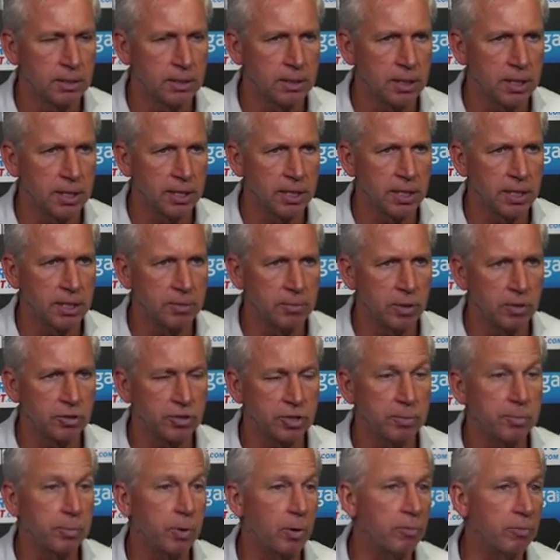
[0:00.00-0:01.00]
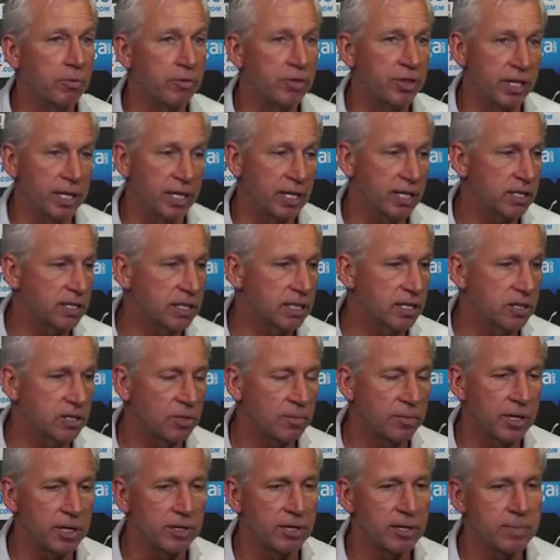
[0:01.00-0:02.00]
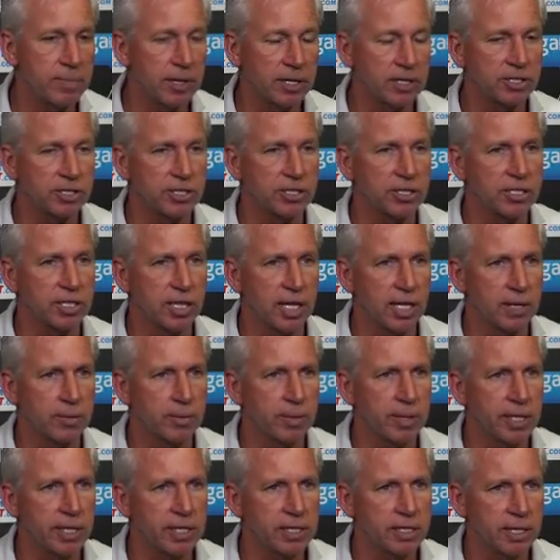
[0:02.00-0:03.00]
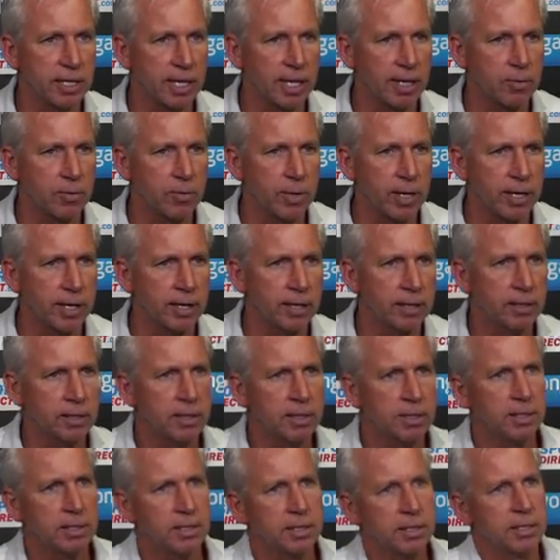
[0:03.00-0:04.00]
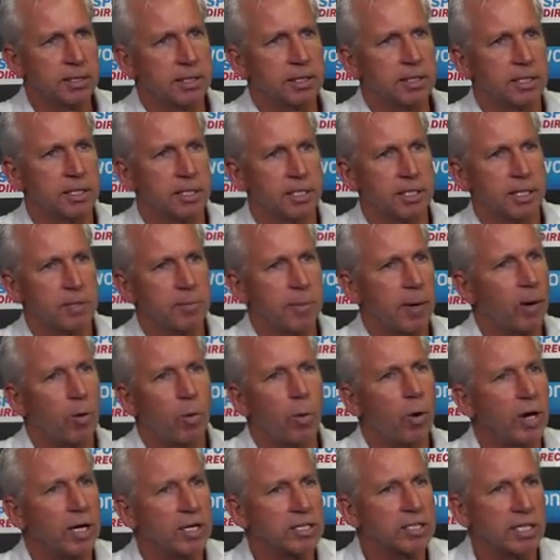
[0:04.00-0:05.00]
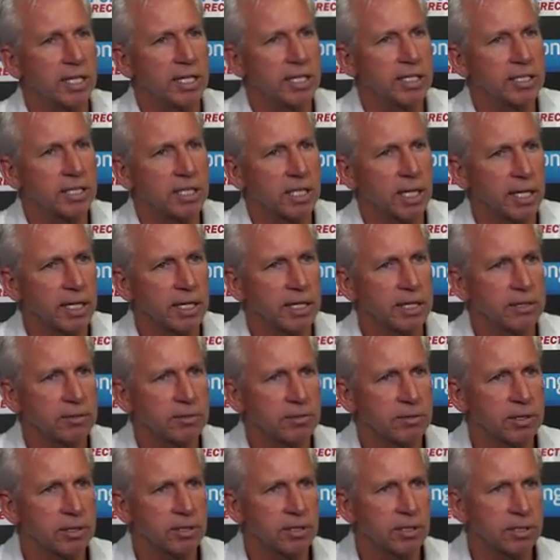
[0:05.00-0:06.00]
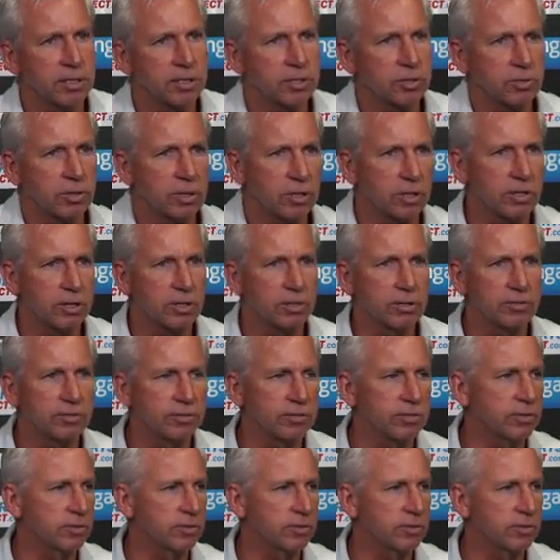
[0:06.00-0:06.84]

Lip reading: The most important thing is there's not really much to say. We need to get a win. And no matter what I say today to a lot of